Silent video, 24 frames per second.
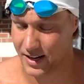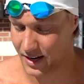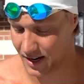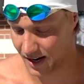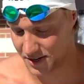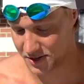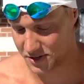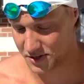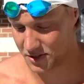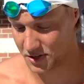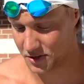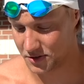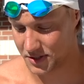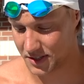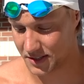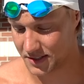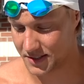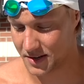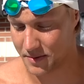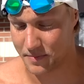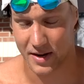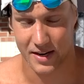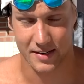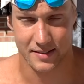it. I just use it
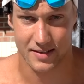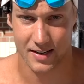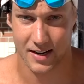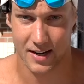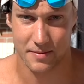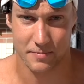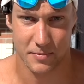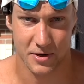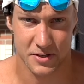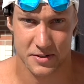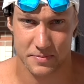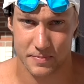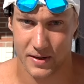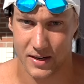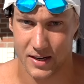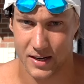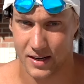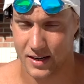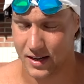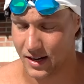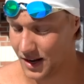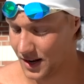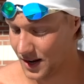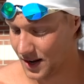to maintain my
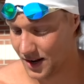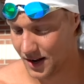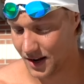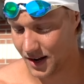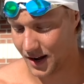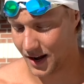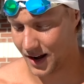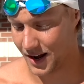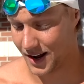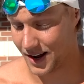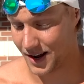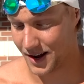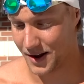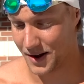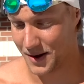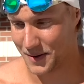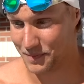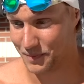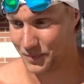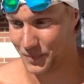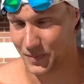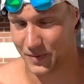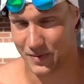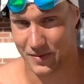speed.
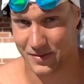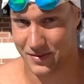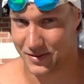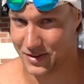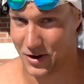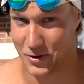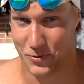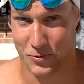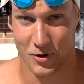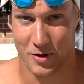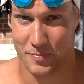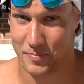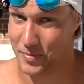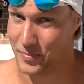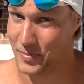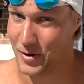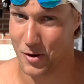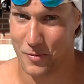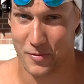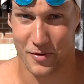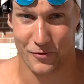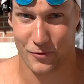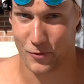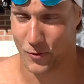Doesn't really
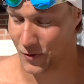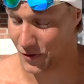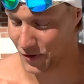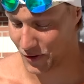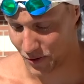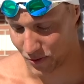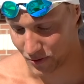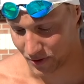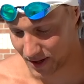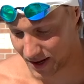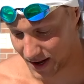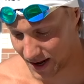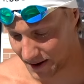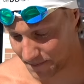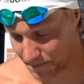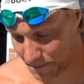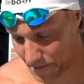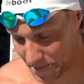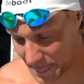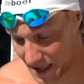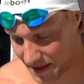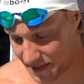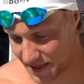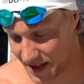propel me forward a whole lot.
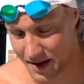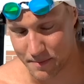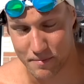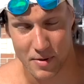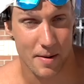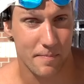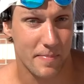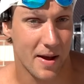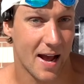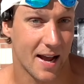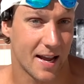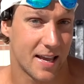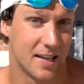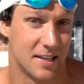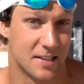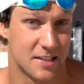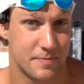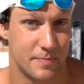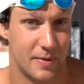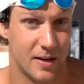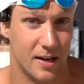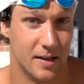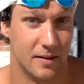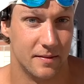And then my back end
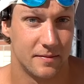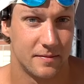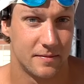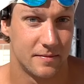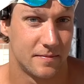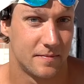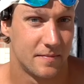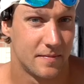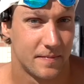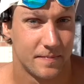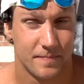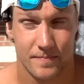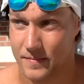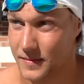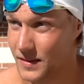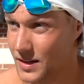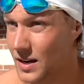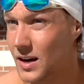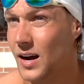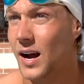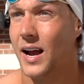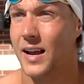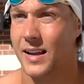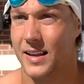speed.
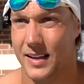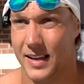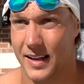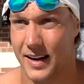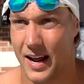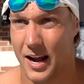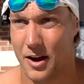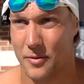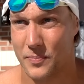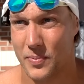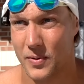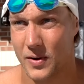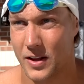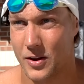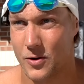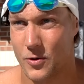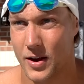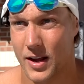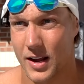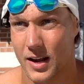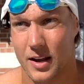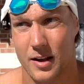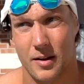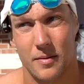I can get out pretty
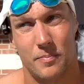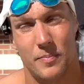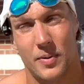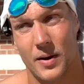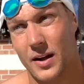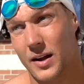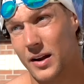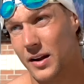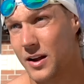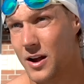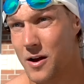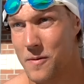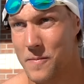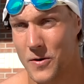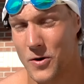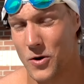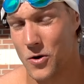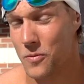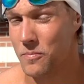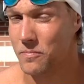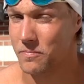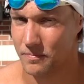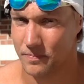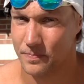quick, but coming
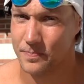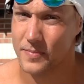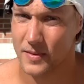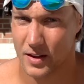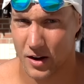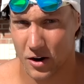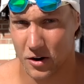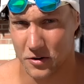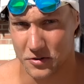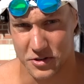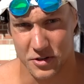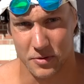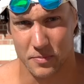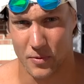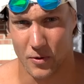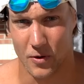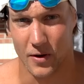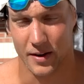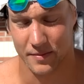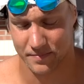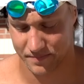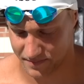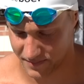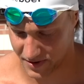home hurts your
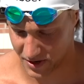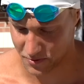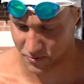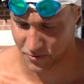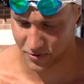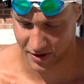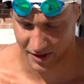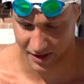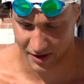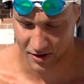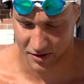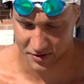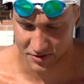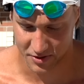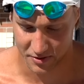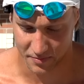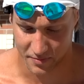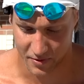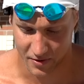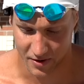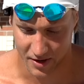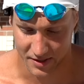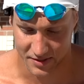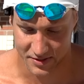boy. It really hurts your
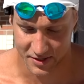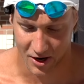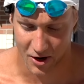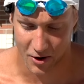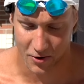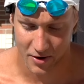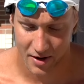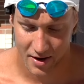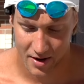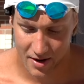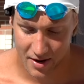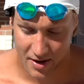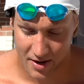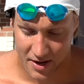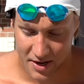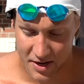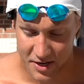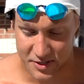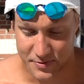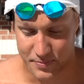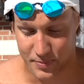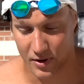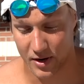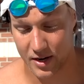boy. So
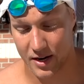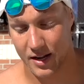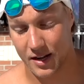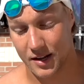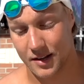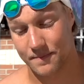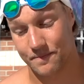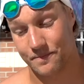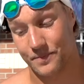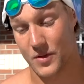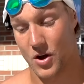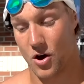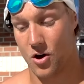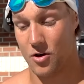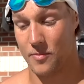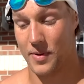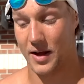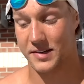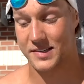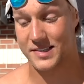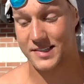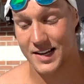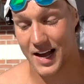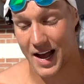sprinting, all
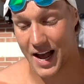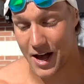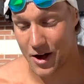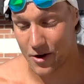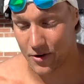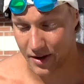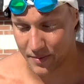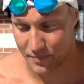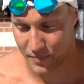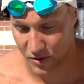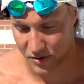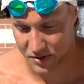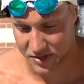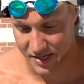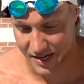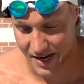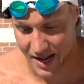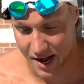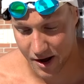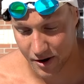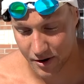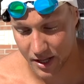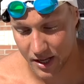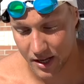about style and
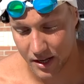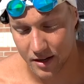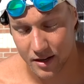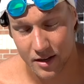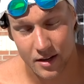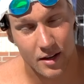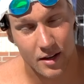personality,